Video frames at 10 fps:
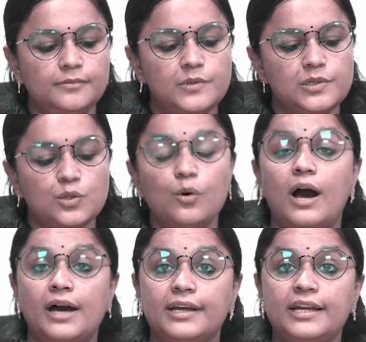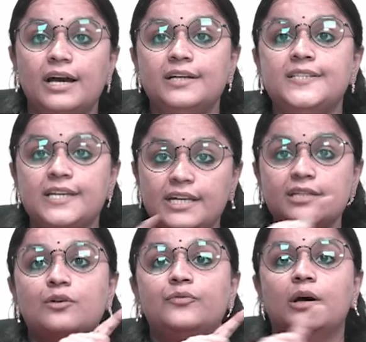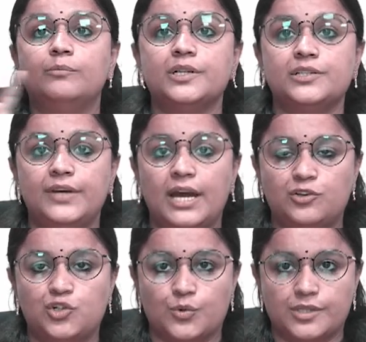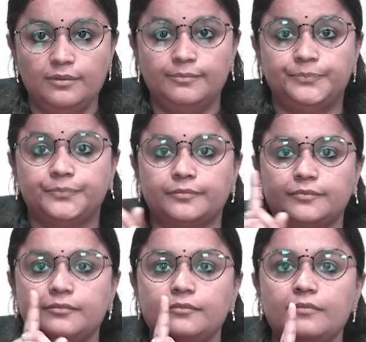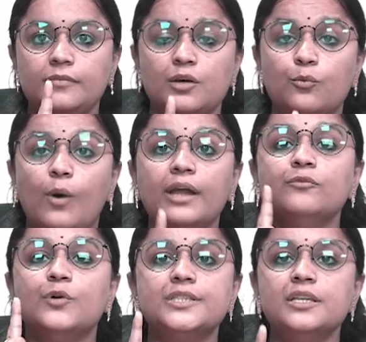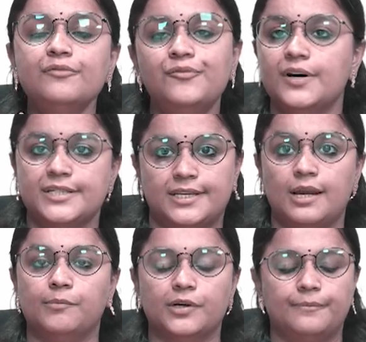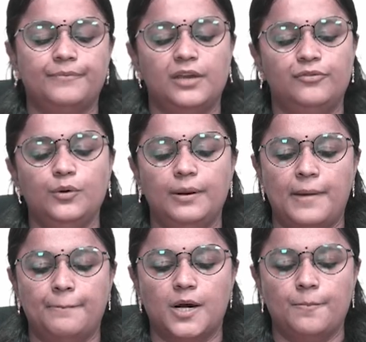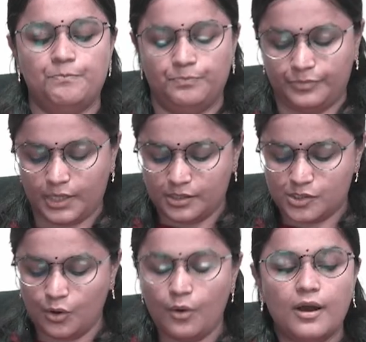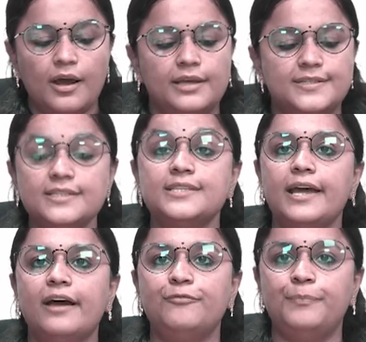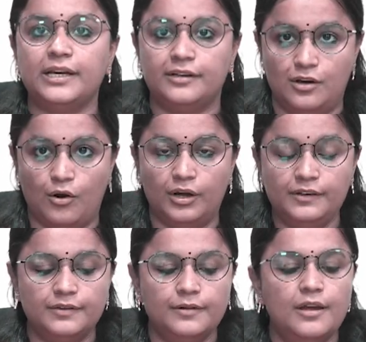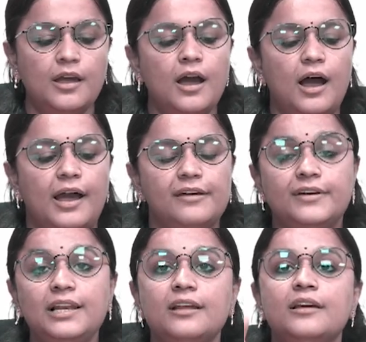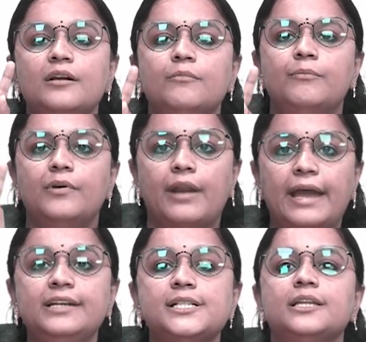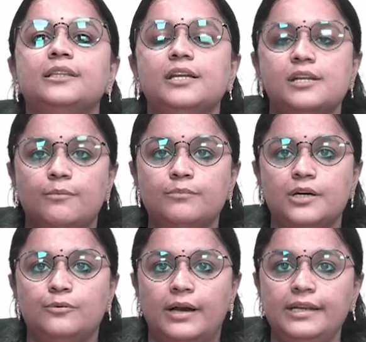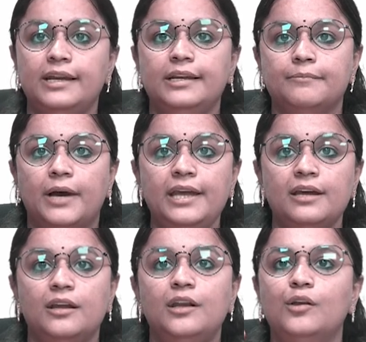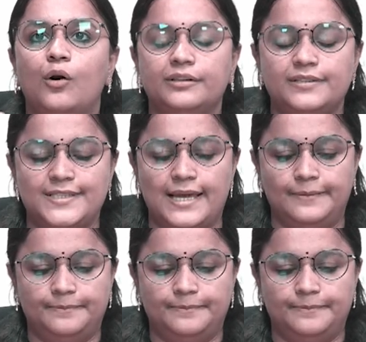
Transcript: So in our series of numbers we had chosen, 1 was the first number, if you remember. So since I have picked north, I will write the number 1 in my north cell.